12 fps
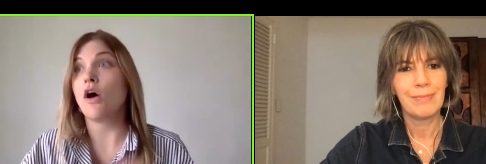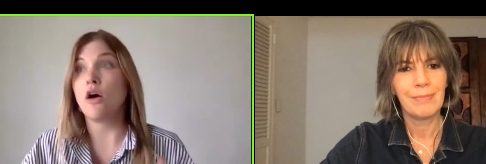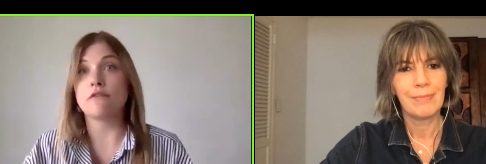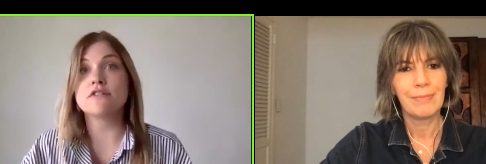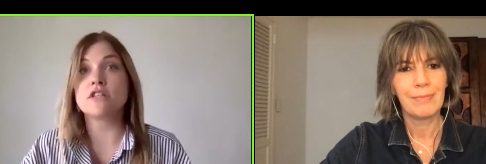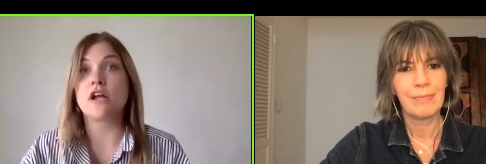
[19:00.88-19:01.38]

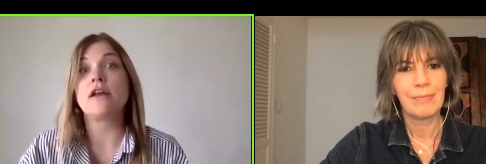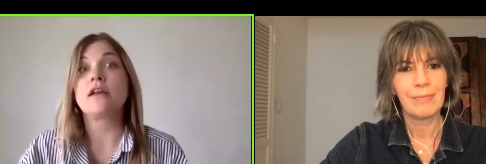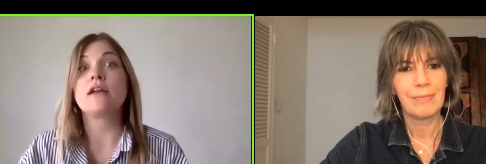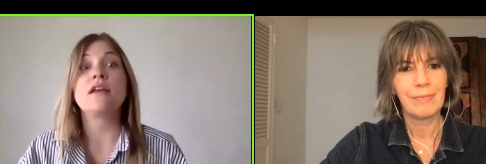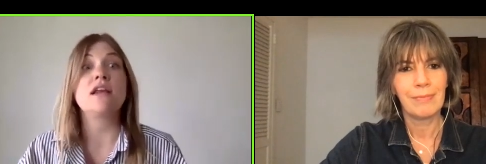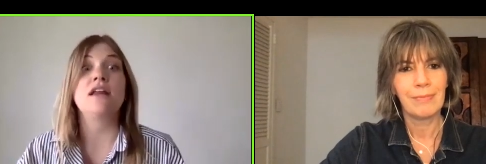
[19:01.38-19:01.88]
Speaker 1: all of a
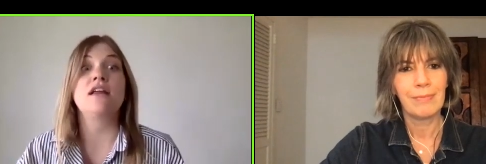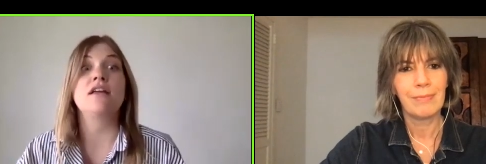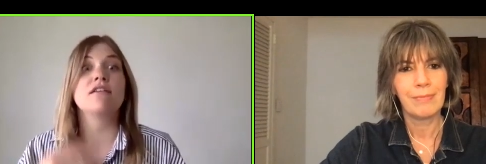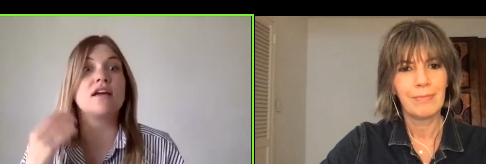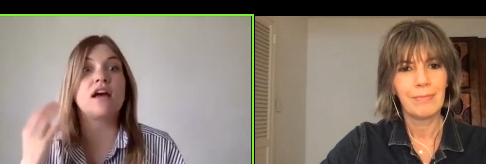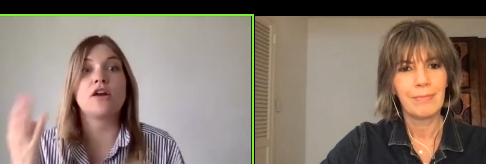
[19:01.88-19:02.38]
sudden
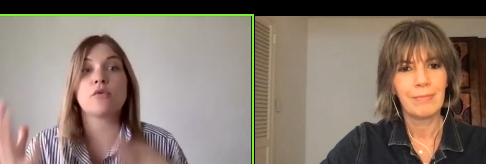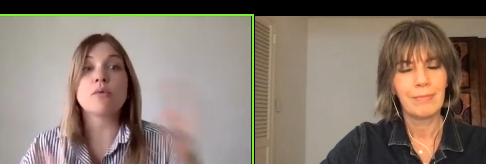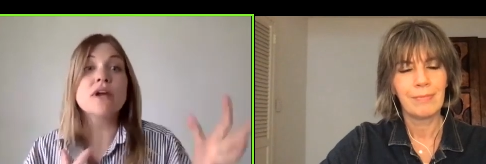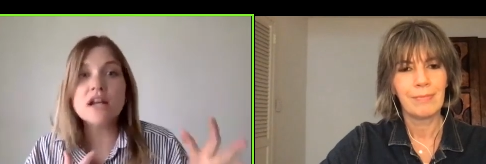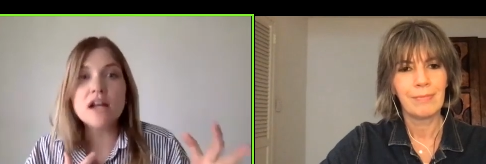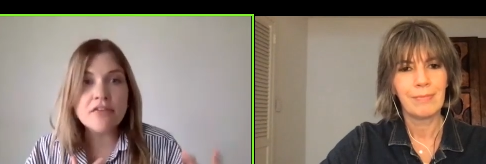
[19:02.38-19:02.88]
needing to kind of
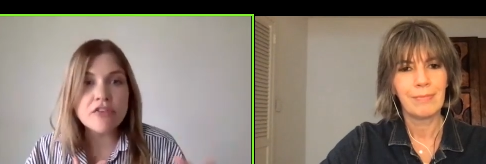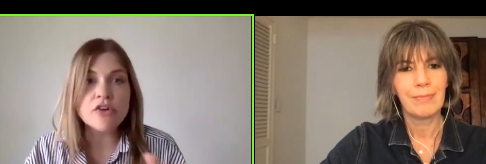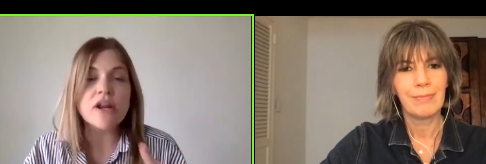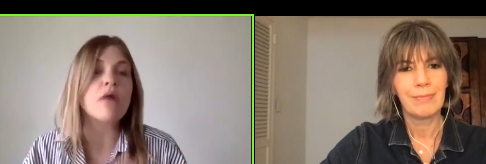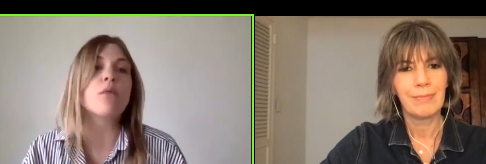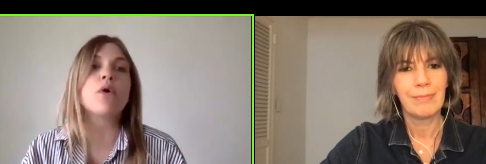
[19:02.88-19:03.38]
reignite
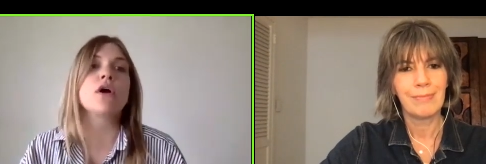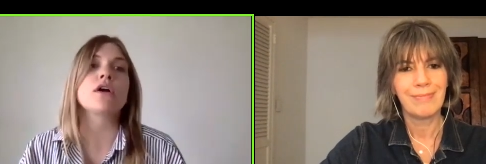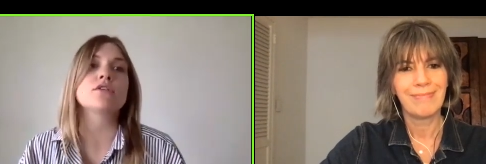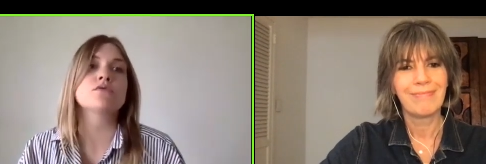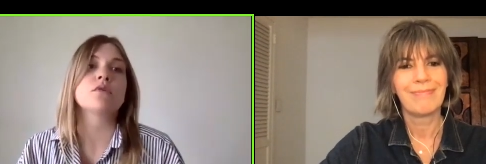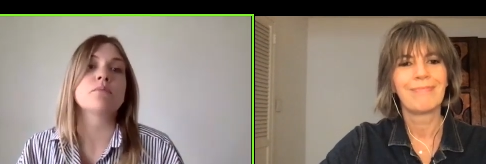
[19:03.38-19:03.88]
their
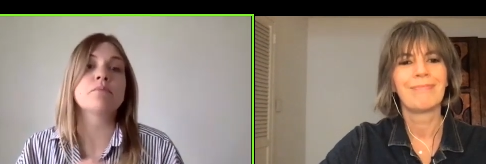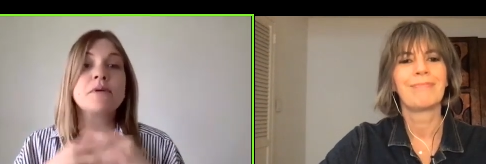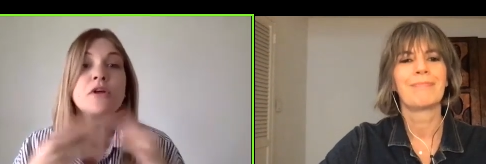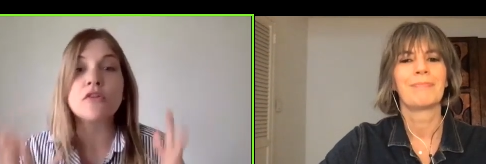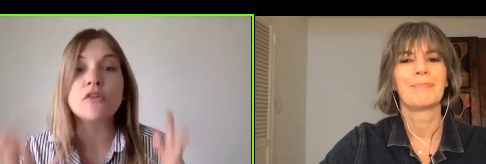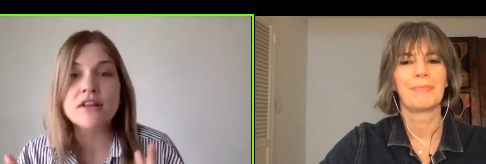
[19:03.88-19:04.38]
networks or
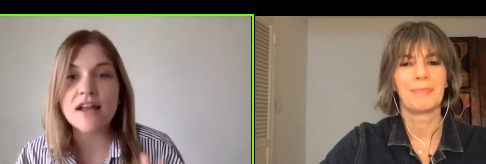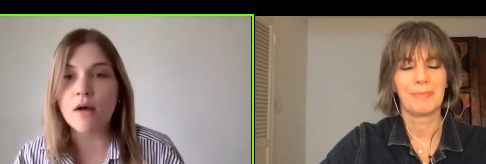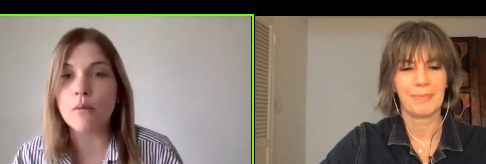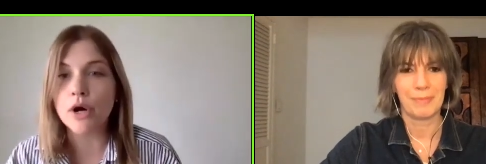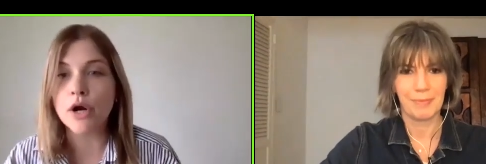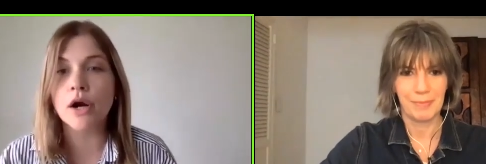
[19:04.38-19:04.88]
build a
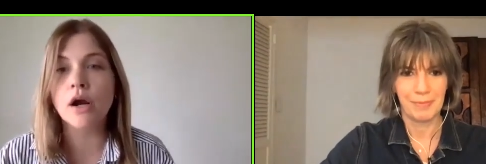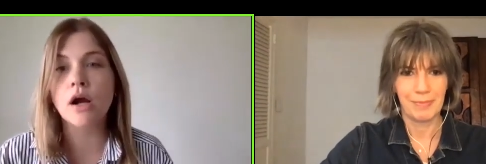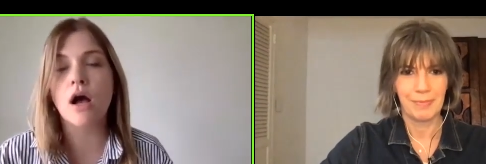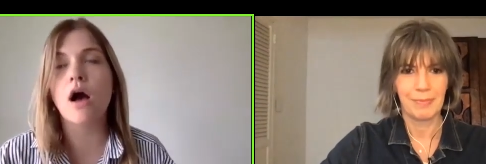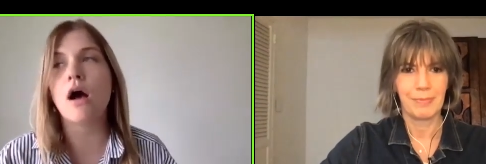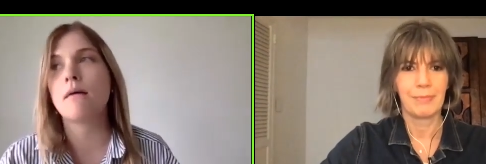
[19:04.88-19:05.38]
network.
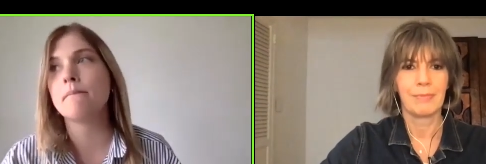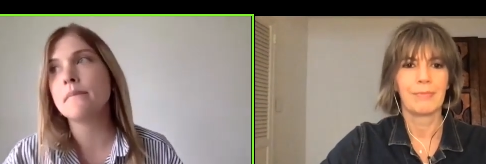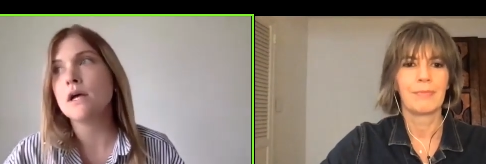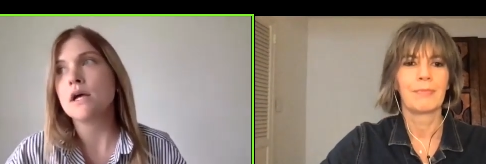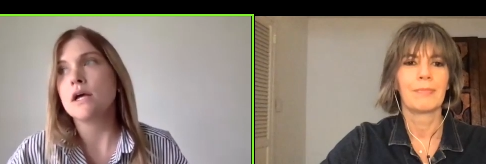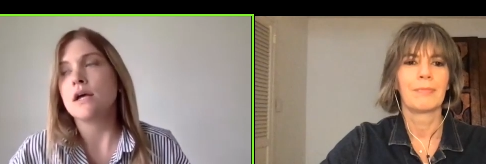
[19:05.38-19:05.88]

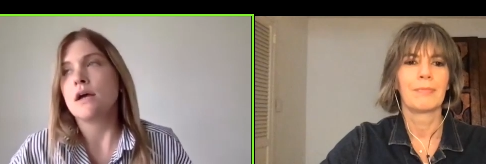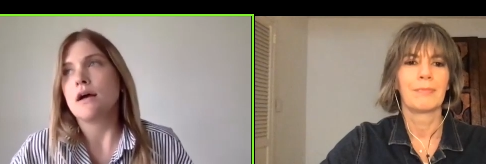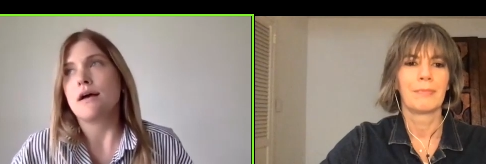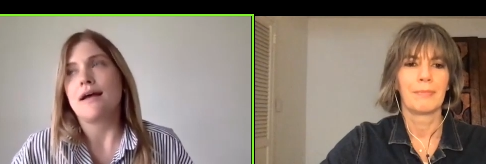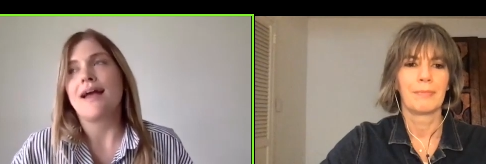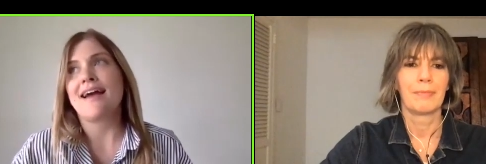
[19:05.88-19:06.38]
Um,
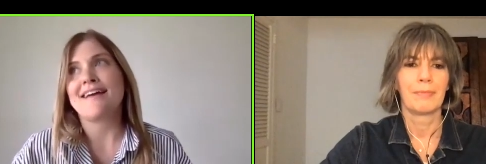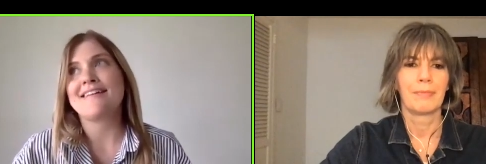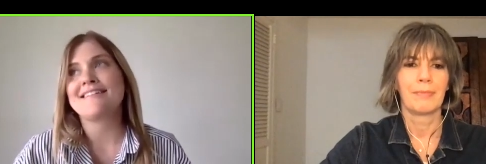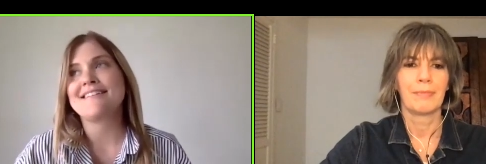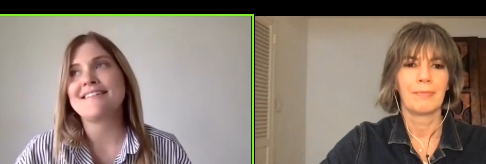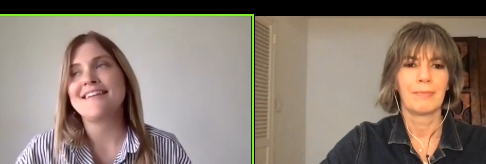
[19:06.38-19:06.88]

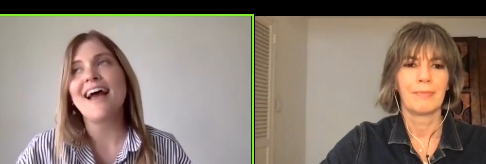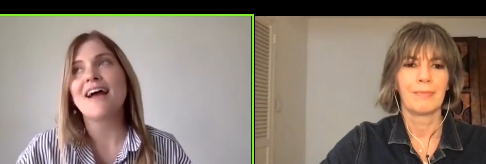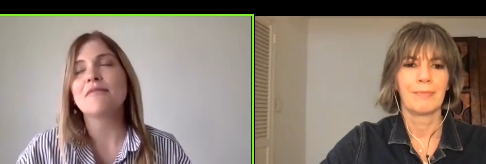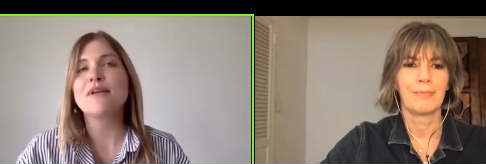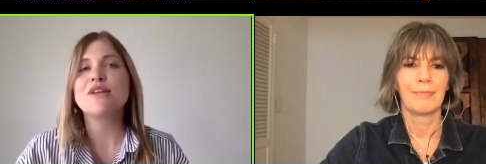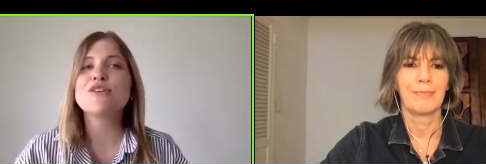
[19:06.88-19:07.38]
and yeah,
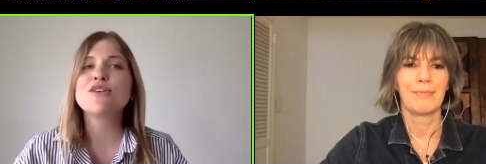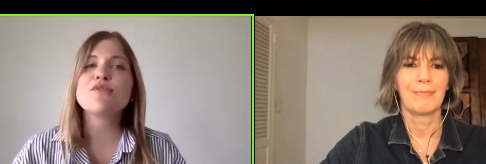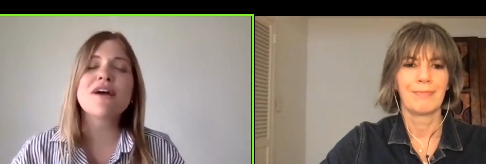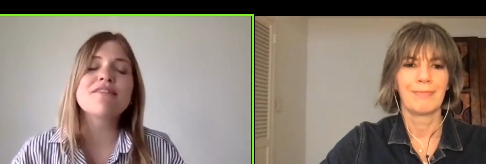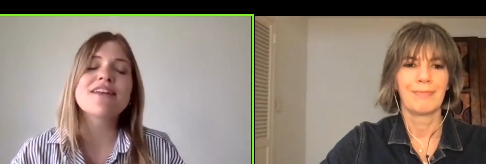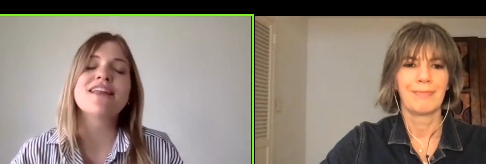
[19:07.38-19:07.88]
I mean, do
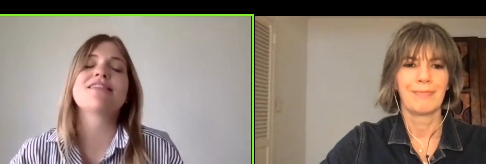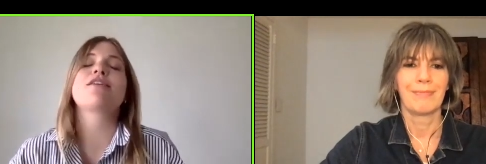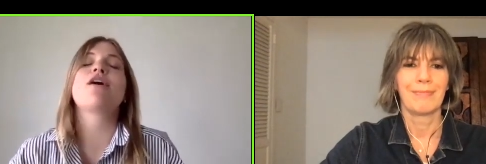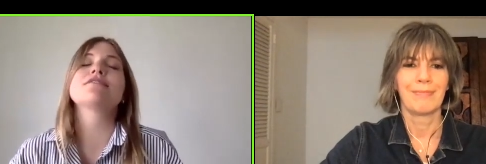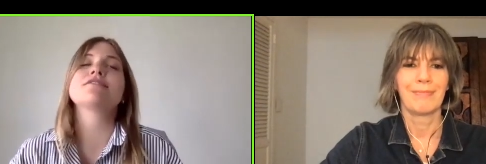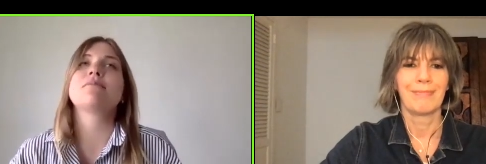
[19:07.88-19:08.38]
you have any
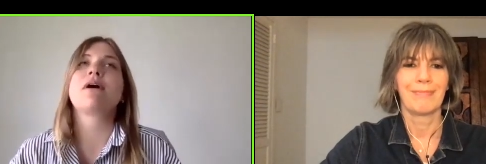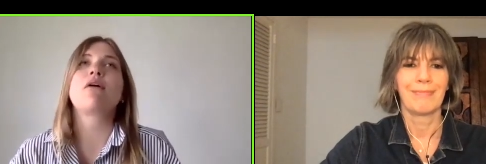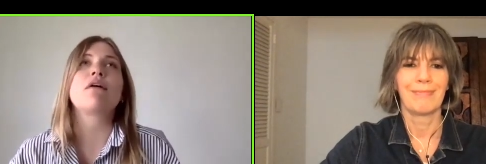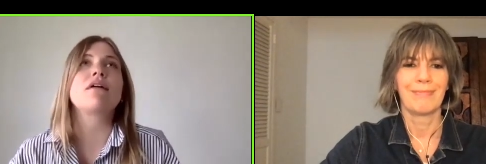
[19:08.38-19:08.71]
thoughts about